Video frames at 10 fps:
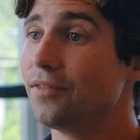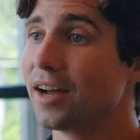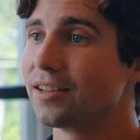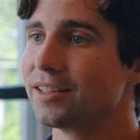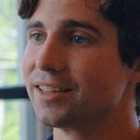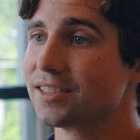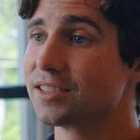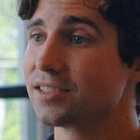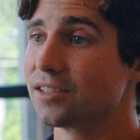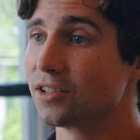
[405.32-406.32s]
Finally, this
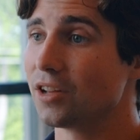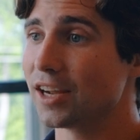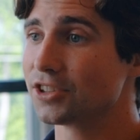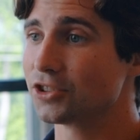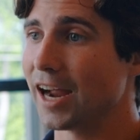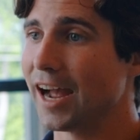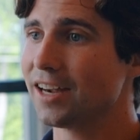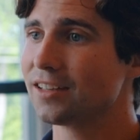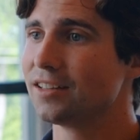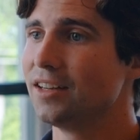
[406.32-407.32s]
is a little extra
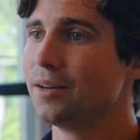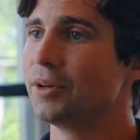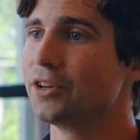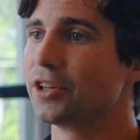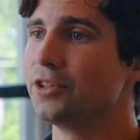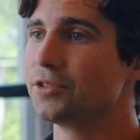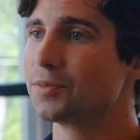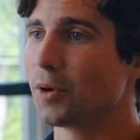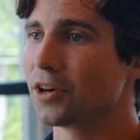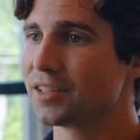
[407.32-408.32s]
hack, but you can use
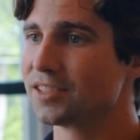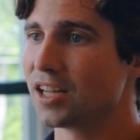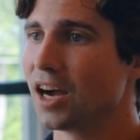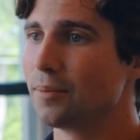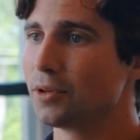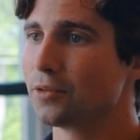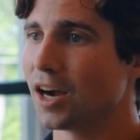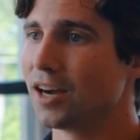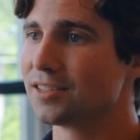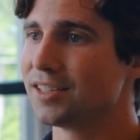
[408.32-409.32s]
smart links to upload
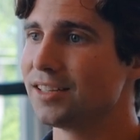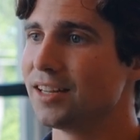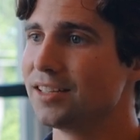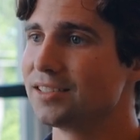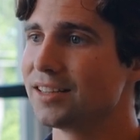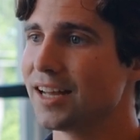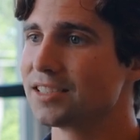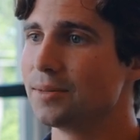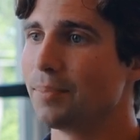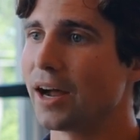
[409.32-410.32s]
content and send
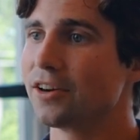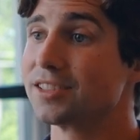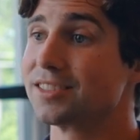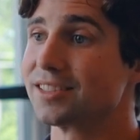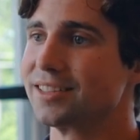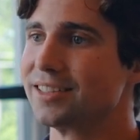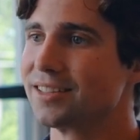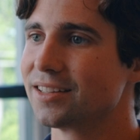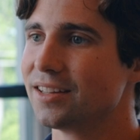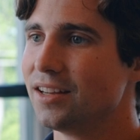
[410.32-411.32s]
that to buyers as a
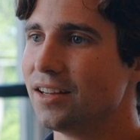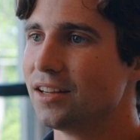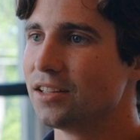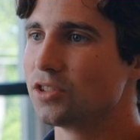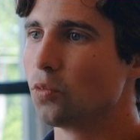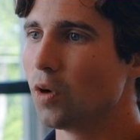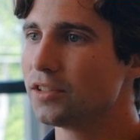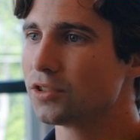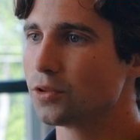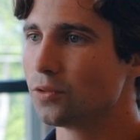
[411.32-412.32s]
link. So
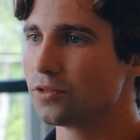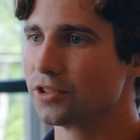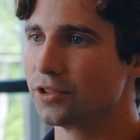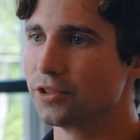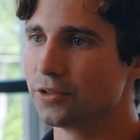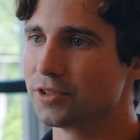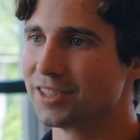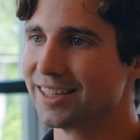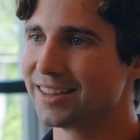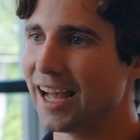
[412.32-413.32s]
what tools do you use
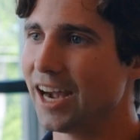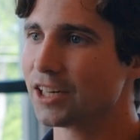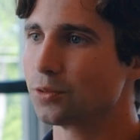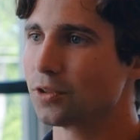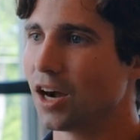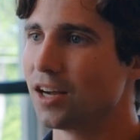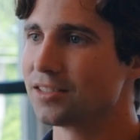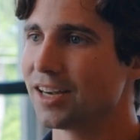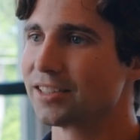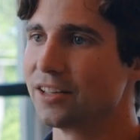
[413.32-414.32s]
to get the actual
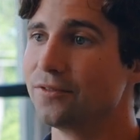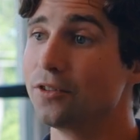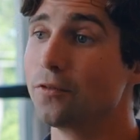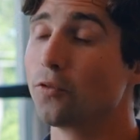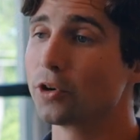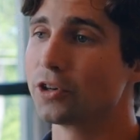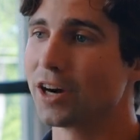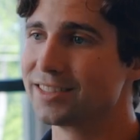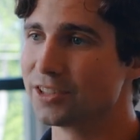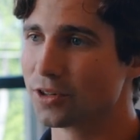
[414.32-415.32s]
contact info for your
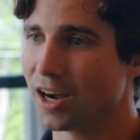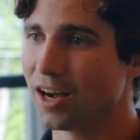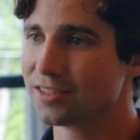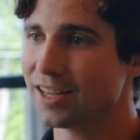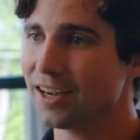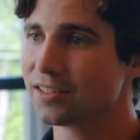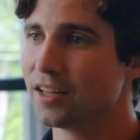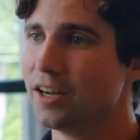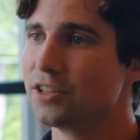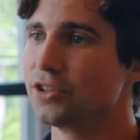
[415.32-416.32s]
ideal contact
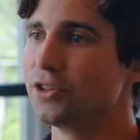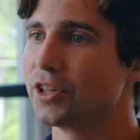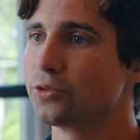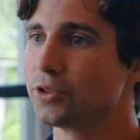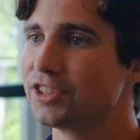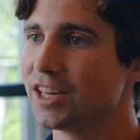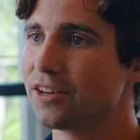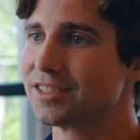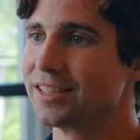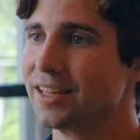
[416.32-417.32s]
so you can reach
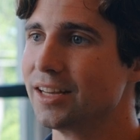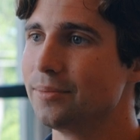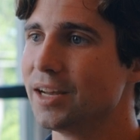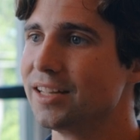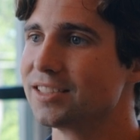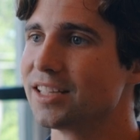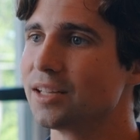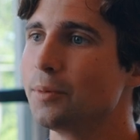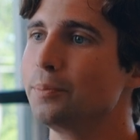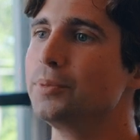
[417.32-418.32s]
out to them and send
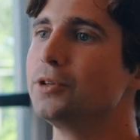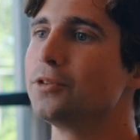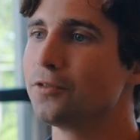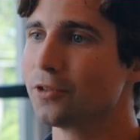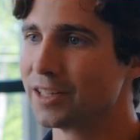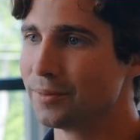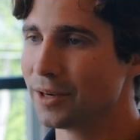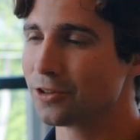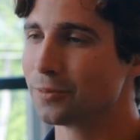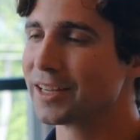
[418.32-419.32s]
them a beautiful
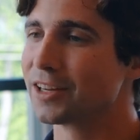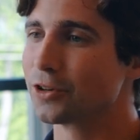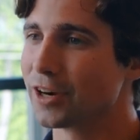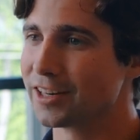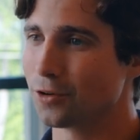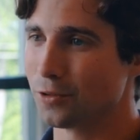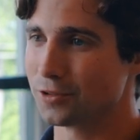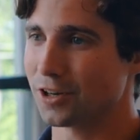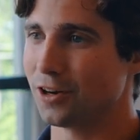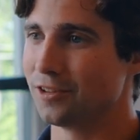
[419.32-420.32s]
email or make a great
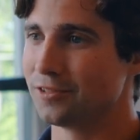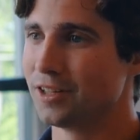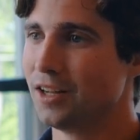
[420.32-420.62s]
cold call?